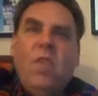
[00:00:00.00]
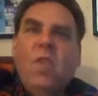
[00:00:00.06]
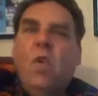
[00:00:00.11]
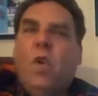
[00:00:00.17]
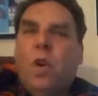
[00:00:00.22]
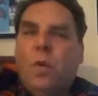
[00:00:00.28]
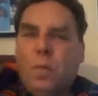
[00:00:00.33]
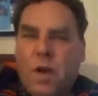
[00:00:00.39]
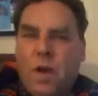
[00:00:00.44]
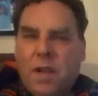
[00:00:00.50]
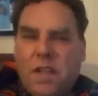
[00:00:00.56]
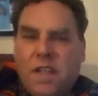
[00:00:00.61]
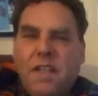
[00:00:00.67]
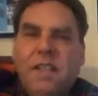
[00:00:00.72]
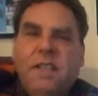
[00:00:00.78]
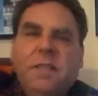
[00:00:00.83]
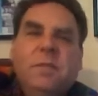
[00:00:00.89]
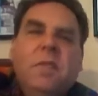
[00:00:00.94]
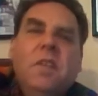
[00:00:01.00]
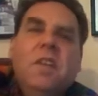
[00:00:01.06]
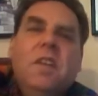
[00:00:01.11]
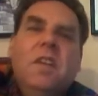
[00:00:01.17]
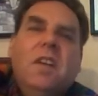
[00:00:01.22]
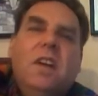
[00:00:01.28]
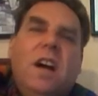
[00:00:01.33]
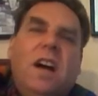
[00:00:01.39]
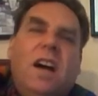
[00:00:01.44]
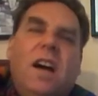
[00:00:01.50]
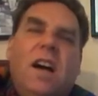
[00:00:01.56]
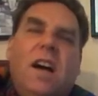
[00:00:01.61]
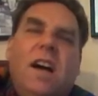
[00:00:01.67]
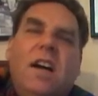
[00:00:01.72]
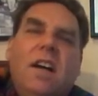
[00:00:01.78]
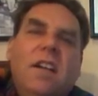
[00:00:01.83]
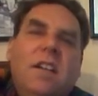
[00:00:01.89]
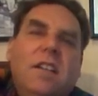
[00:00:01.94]
or monkey,
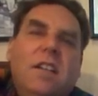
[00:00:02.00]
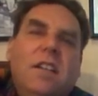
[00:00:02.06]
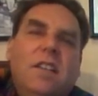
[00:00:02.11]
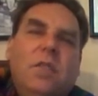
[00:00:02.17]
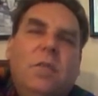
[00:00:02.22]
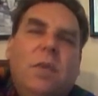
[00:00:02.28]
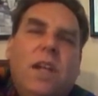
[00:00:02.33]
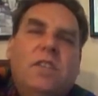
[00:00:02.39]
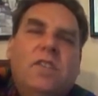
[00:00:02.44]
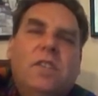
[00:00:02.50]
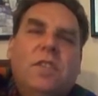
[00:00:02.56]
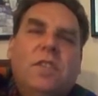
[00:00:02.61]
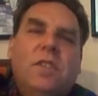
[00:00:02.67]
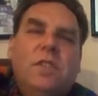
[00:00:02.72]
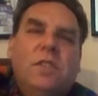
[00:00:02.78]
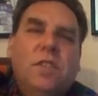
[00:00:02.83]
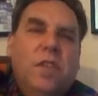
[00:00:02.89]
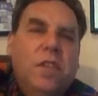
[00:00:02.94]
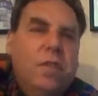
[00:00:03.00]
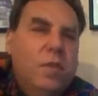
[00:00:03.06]
resolution